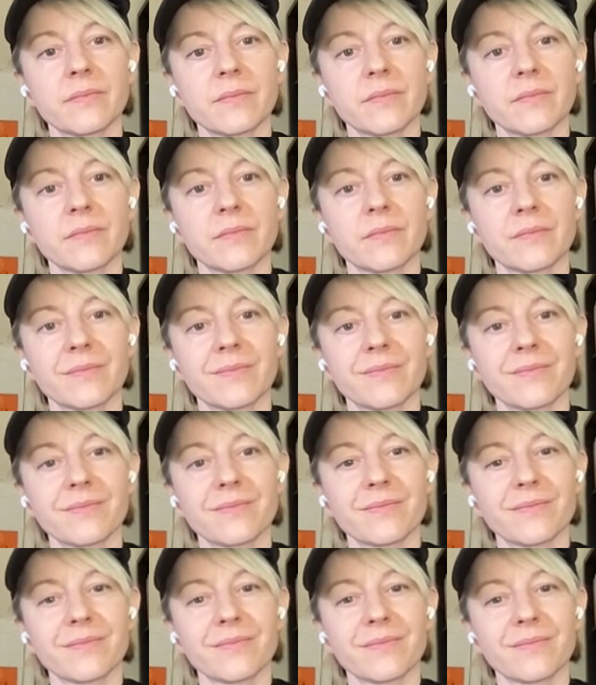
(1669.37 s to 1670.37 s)

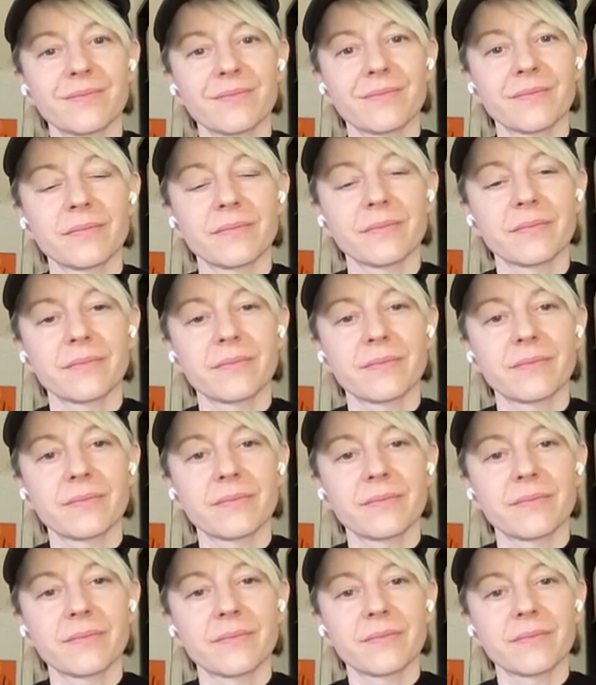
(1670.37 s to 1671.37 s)

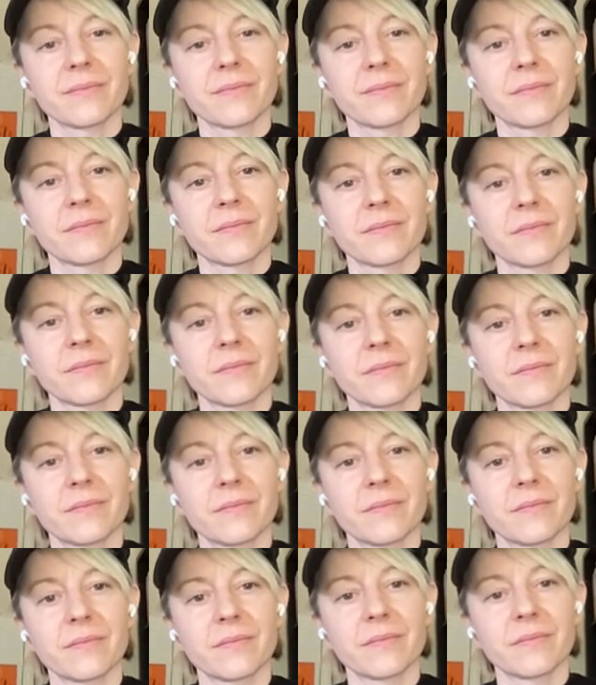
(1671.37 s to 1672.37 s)

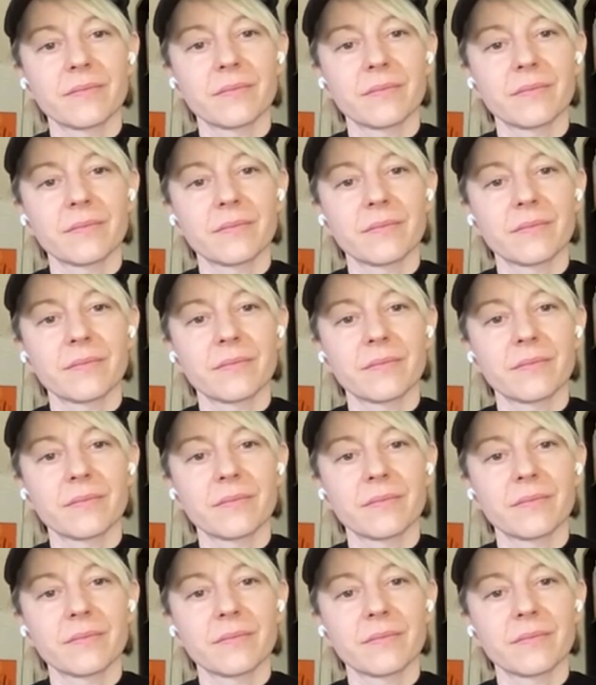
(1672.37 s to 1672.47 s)
No words are spoken by the person on screen.